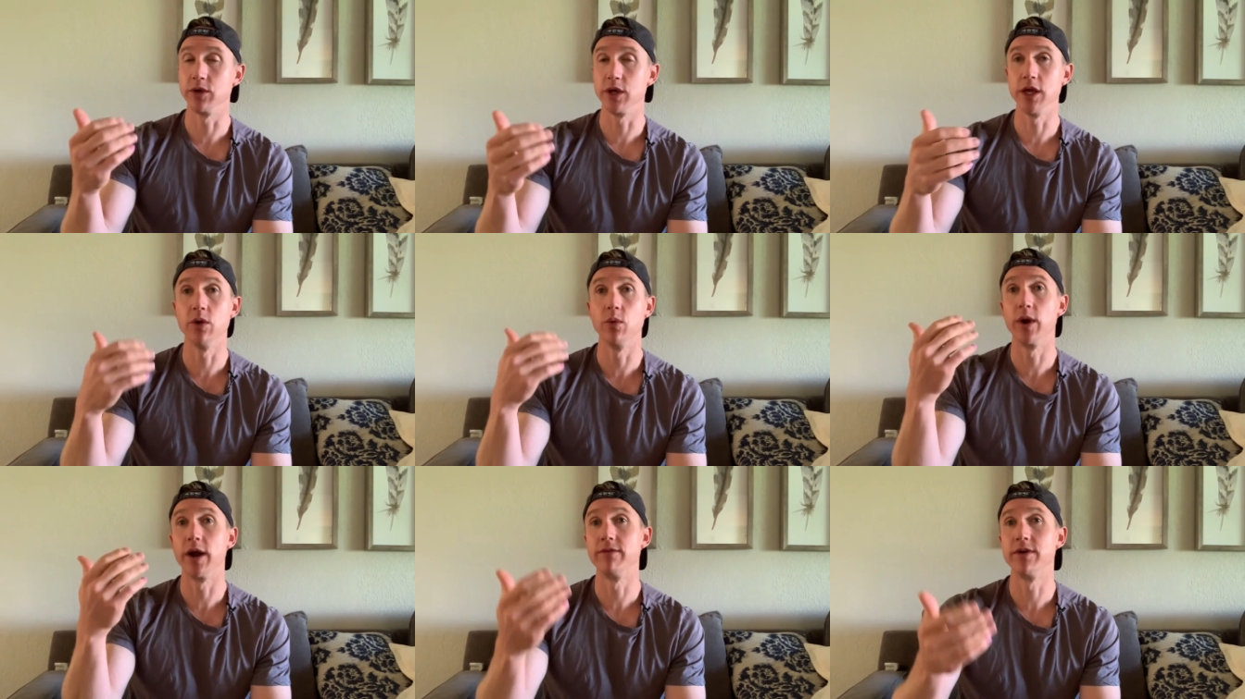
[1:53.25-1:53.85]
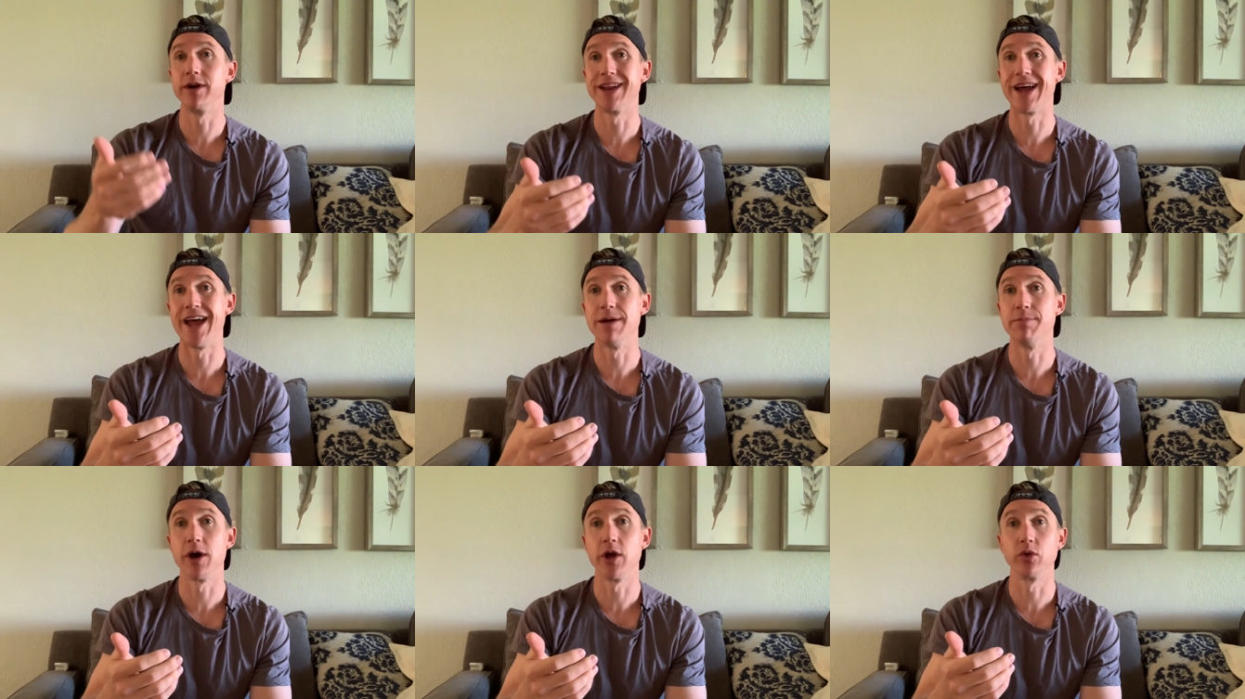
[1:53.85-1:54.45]
keto, whatever
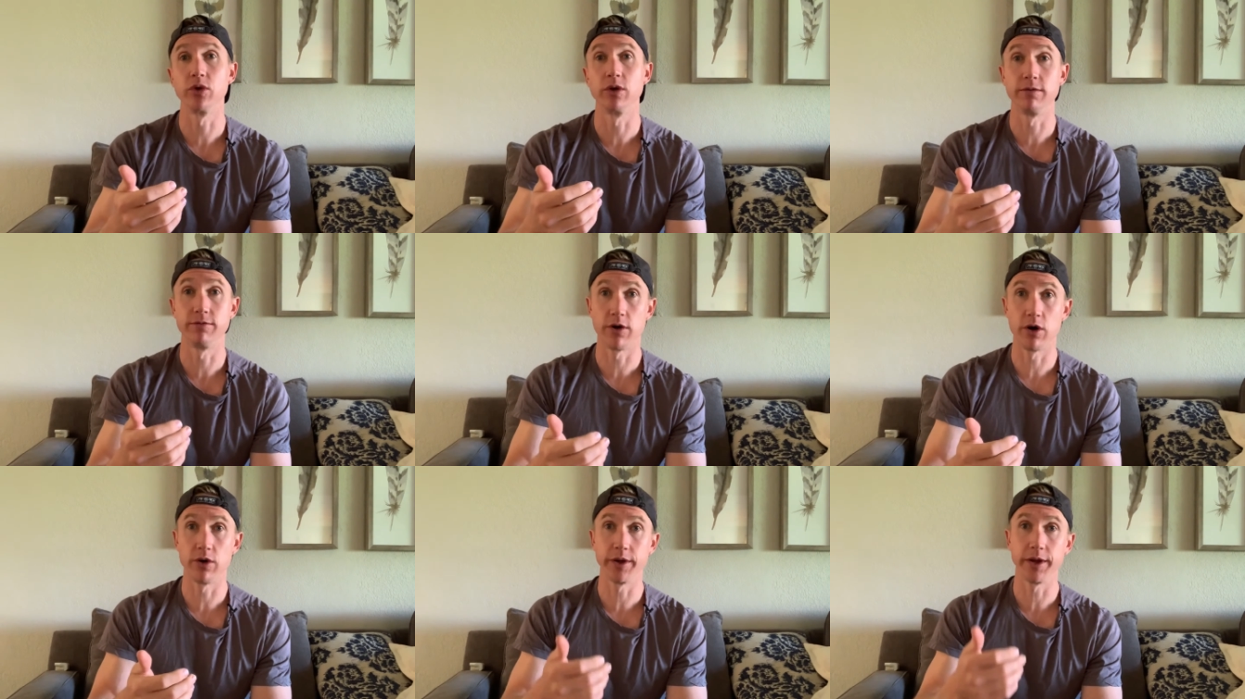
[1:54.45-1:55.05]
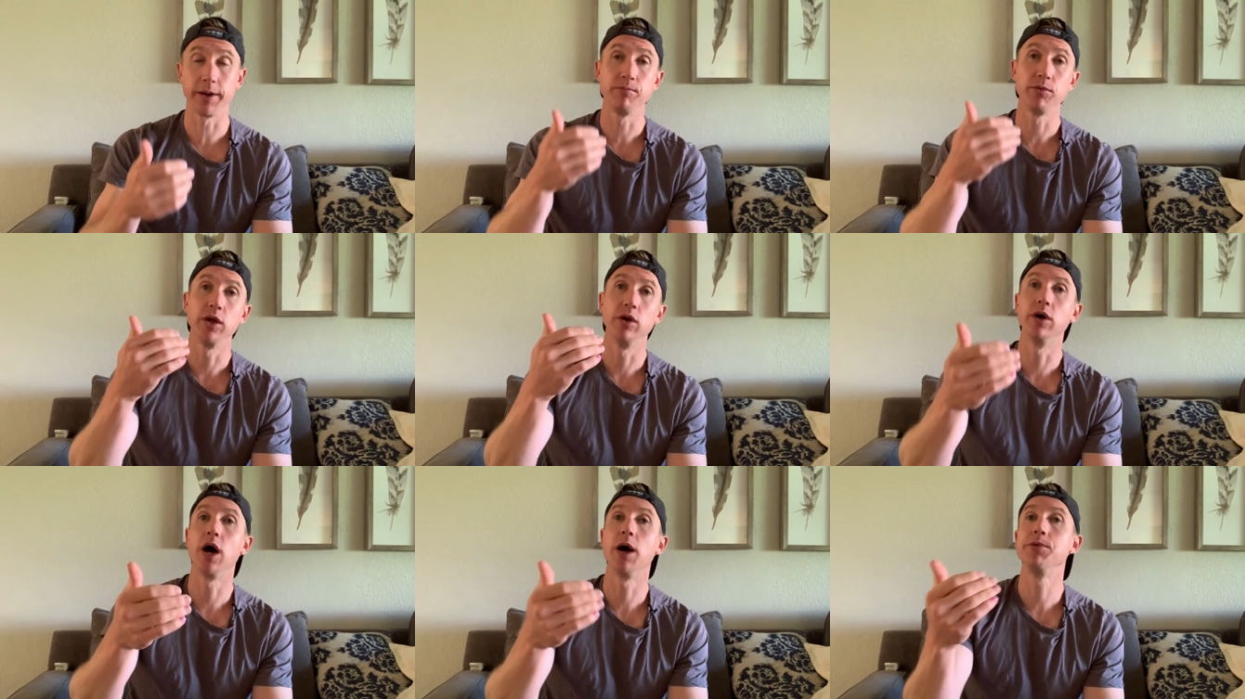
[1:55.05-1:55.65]
diet model you're following,
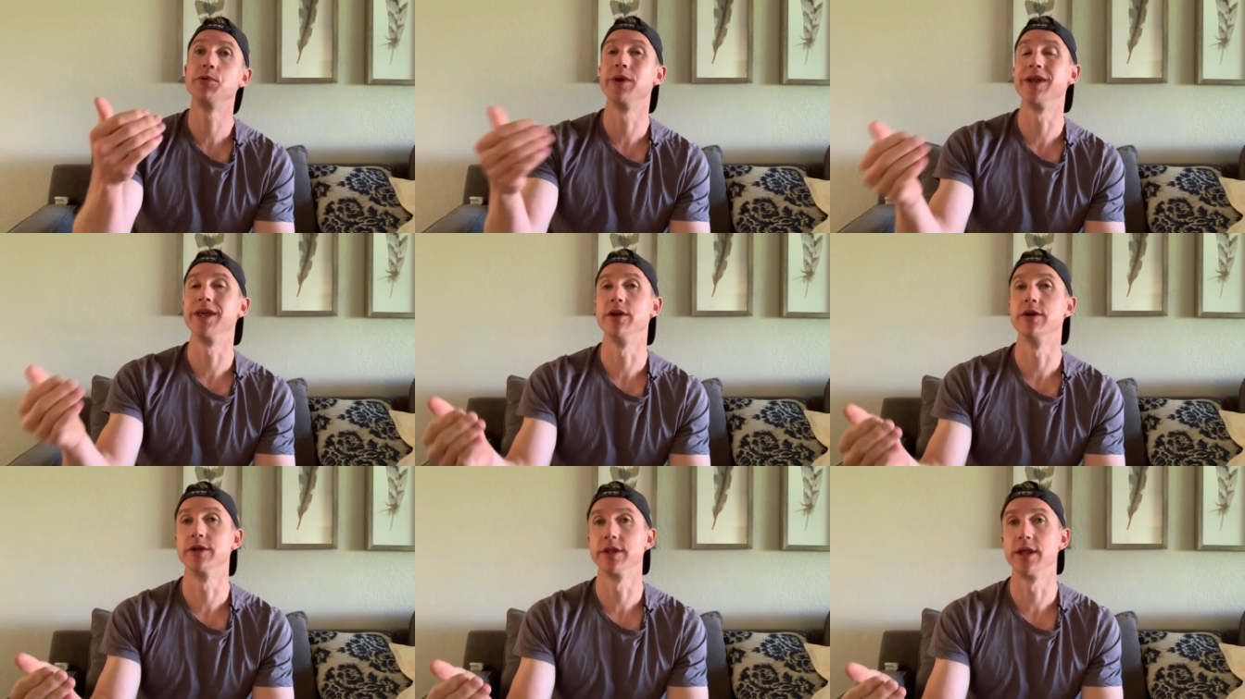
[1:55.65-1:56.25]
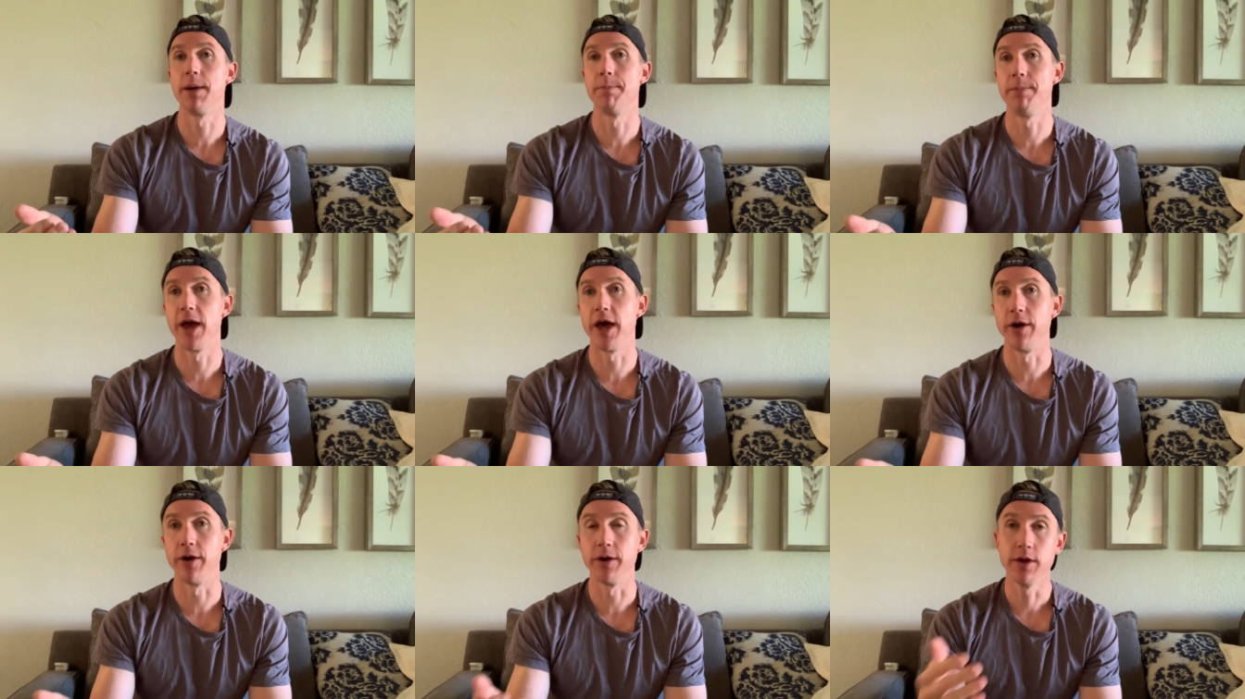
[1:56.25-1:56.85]
it'll help you adhere to that
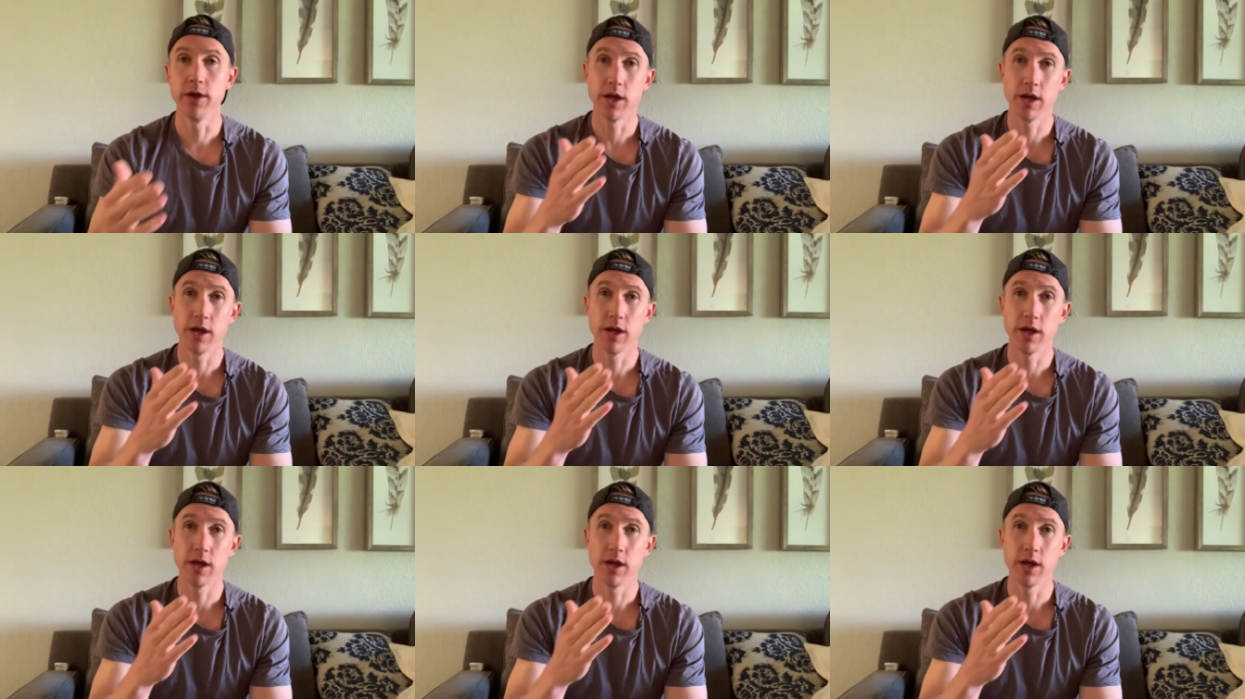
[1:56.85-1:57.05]
better.